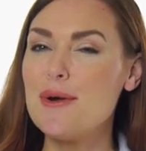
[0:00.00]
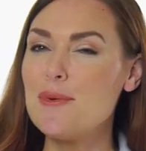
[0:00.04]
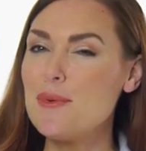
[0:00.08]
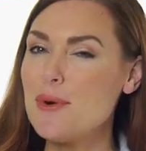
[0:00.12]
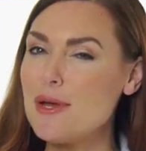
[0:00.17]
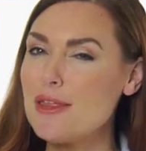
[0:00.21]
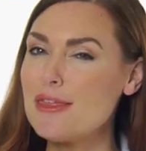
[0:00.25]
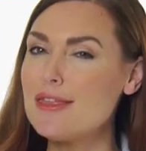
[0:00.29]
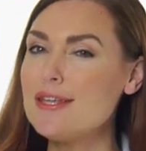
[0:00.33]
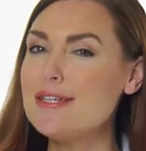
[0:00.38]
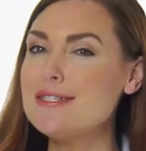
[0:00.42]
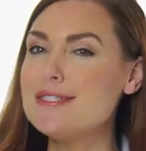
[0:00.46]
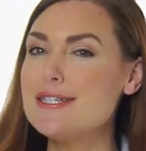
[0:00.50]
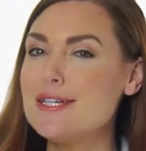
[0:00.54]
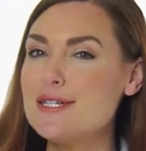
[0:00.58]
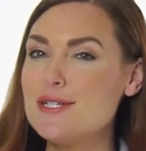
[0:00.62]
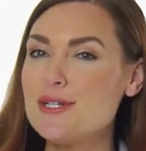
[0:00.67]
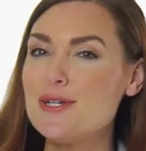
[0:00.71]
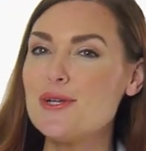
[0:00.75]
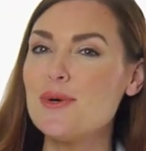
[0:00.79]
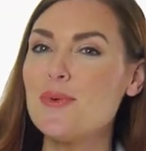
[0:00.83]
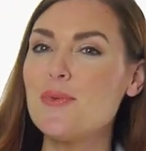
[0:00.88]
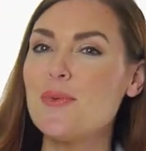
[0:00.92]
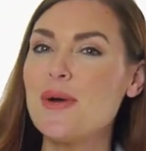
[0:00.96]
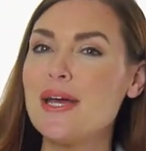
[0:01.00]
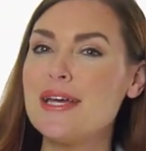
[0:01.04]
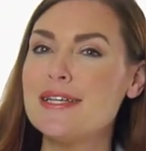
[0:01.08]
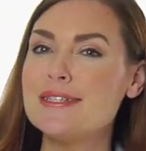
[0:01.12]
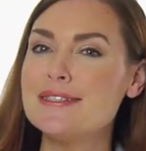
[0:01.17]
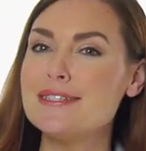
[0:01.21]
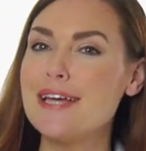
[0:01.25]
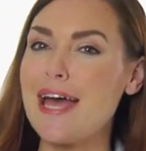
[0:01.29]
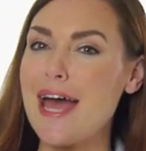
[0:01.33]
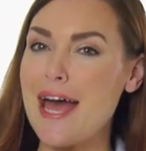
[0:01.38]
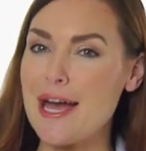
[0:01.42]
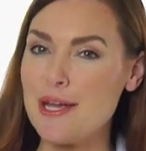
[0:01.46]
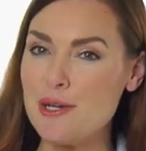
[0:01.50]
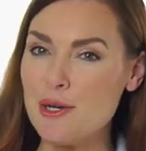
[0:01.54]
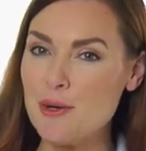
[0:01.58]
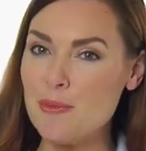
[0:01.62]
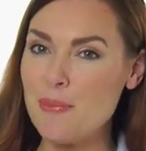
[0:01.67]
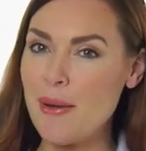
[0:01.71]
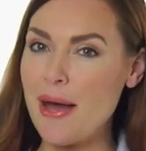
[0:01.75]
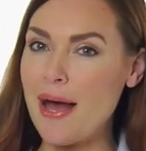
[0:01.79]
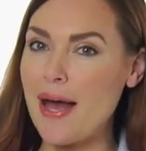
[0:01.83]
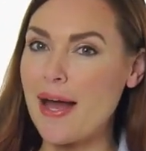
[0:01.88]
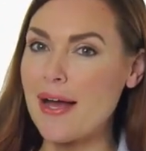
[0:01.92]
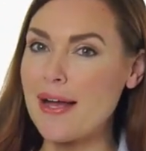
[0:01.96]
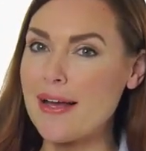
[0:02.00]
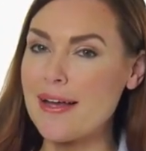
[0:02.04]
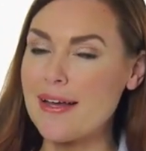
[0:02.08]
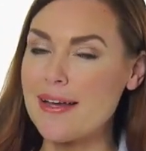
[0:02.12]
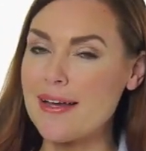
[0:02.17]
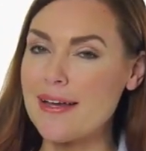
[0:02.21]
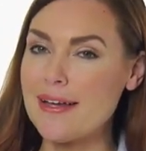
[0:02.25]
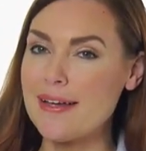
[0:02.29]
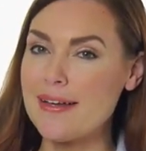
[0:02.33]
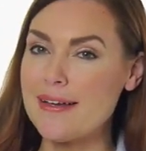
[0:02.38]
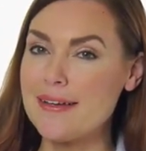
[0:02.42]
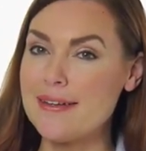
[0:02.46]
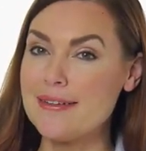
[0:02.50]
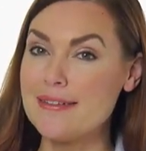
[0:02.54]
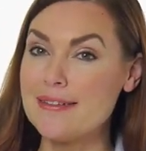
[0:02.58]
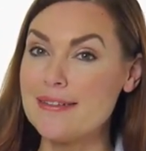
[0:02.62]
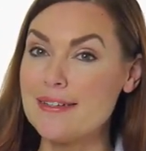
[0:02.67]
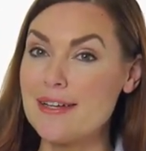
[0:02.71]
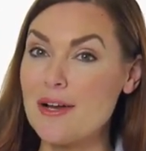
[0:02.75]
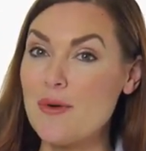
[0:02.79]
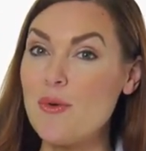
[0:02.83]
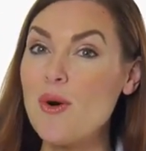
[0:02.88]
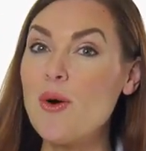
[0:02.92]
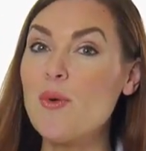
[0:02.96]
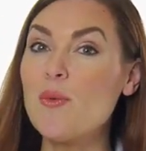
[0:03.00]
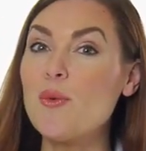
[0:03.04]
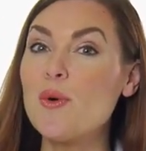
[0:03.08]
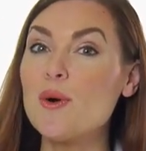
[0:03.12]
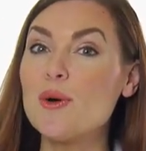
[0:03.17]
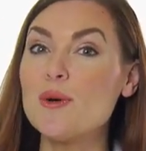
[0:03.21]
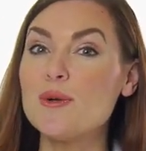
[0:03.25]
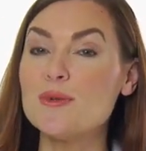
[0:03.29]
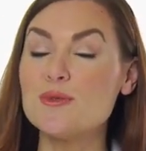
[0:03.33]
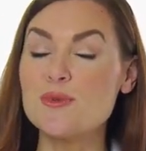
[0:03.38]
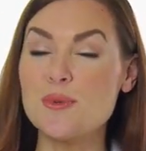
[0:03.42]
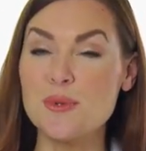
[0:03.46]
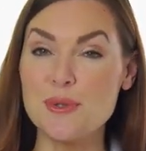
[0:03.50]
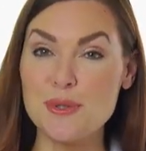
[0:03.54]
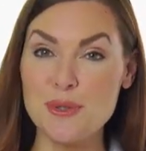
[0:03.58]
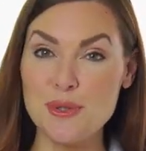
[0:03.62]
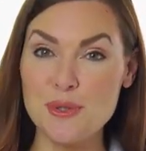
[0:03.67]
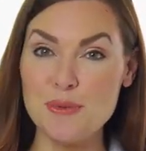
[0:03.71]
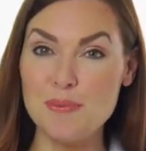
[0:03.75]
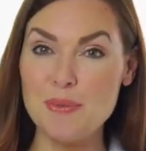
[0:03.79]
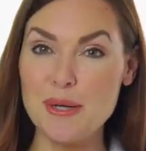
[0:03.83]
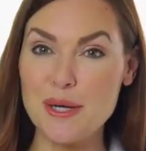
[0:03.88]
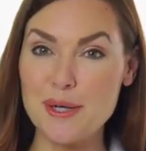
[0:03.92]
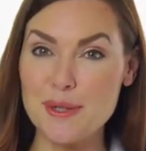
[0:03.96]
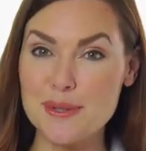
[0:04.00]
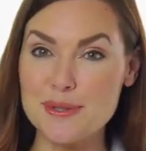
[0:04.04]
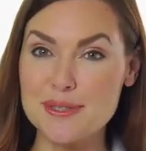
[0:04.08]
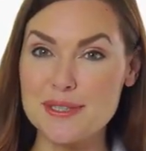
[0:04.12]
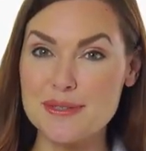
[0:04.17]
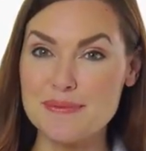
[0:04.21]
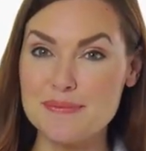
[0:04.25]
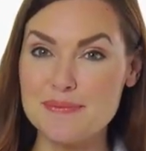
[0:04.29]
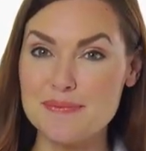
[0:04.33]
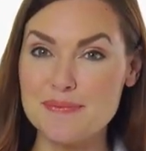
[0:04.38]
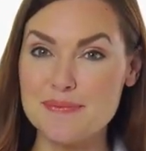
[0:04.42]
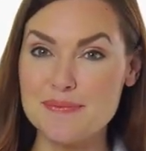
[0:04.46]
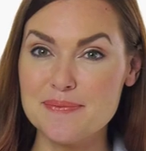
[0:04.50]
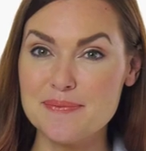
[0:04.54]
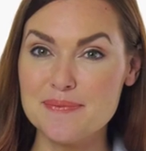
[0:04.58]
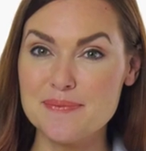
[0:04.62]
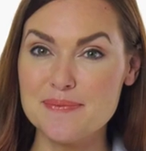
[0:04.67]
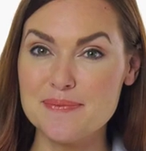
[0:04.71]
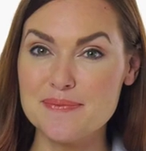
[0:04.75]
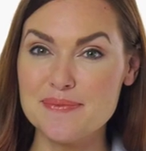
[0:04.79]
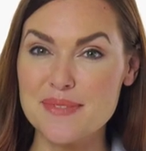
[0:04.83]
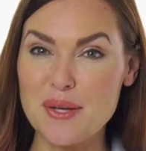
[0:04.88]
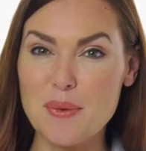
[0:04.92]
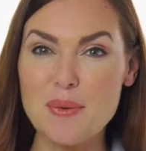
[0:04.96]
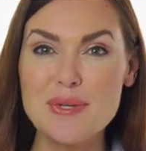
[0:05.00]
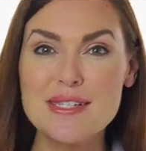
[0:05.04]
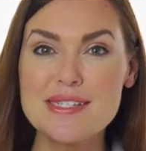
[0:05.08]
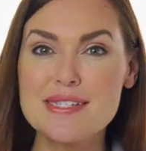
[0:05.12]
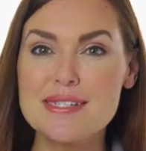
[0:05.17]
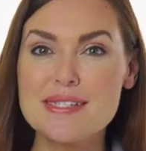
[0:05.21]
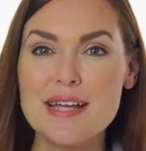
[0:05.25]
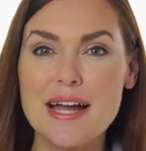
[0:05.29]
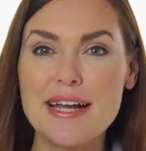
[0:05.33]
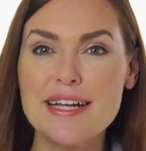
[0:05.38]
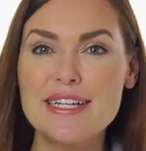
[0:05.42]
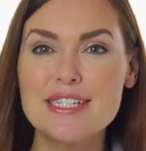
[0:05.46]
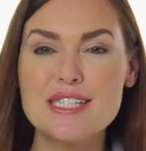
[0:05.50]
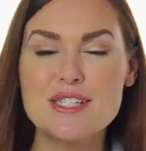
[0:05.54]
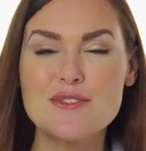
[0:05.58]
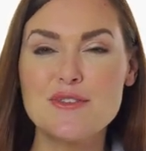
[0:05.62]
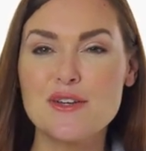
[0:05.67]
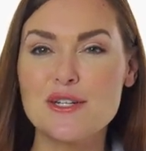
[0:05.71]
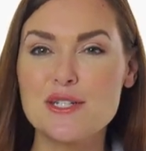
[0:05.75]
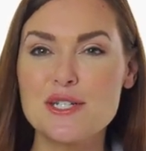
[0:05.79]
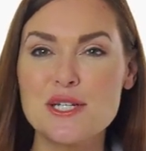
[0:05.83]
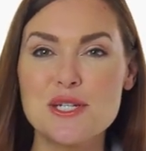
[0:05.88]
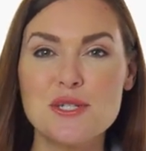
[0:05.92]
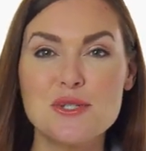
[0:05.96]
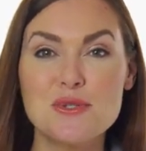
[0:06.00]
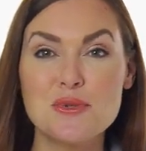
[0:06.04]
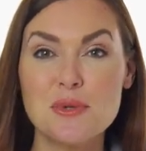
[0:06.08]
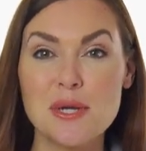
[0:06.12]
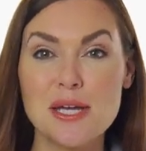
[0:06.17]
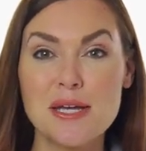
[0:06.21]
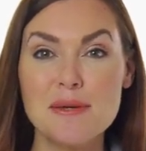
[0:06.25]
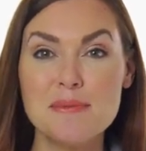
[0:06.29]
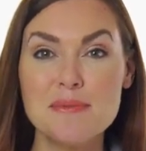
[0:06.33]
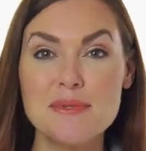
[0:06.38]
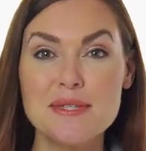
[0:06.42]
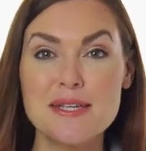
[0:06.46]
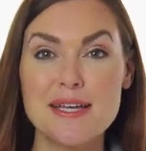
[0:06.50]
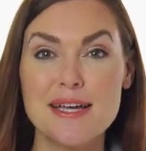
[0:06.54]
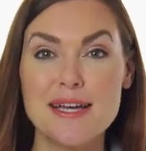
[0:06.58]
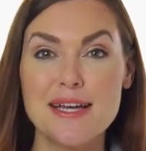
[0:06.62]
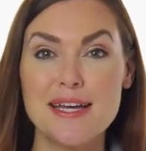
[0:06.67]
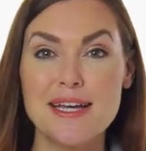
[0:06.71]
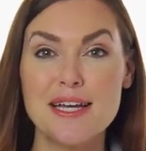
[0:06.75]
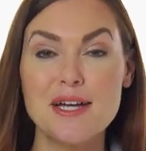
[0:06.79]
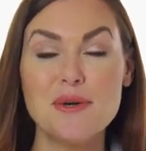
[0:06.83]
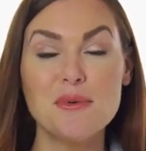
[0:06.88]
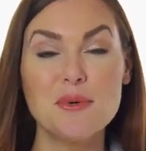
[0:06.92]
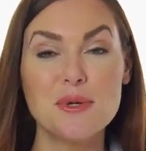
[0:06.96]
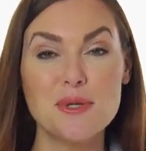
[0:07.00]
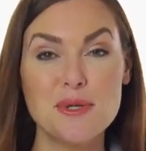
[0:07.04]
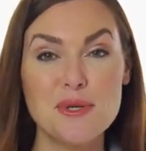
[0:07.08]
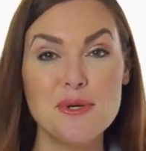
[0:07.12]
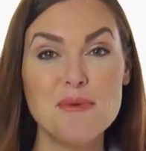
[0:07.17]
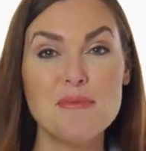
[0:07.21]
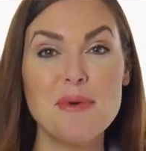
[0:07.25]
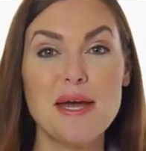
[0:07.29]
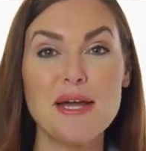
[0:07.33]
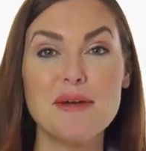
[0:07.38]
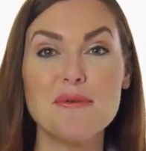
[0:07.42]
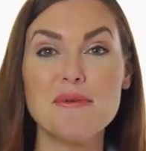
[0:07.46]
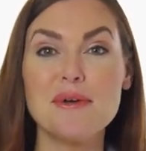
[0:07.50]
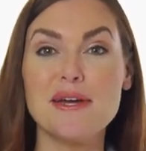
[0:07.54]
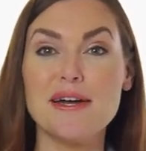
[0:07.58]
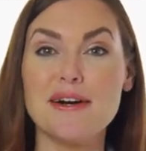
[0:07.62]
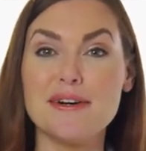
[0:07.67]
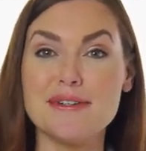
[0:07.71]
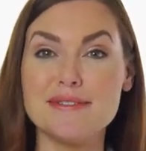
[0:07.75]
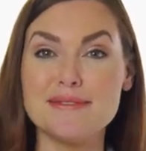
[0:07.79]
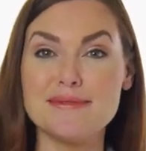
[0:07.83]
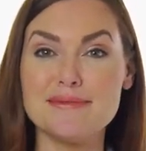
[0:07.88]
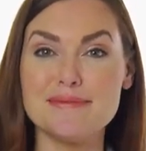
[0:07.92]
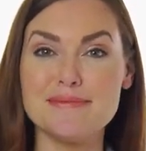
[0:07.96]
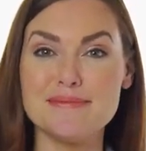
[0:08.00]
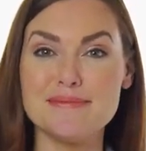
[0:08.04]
With the digital wind at your back, what world will you build? What science fiction dreams will you make real?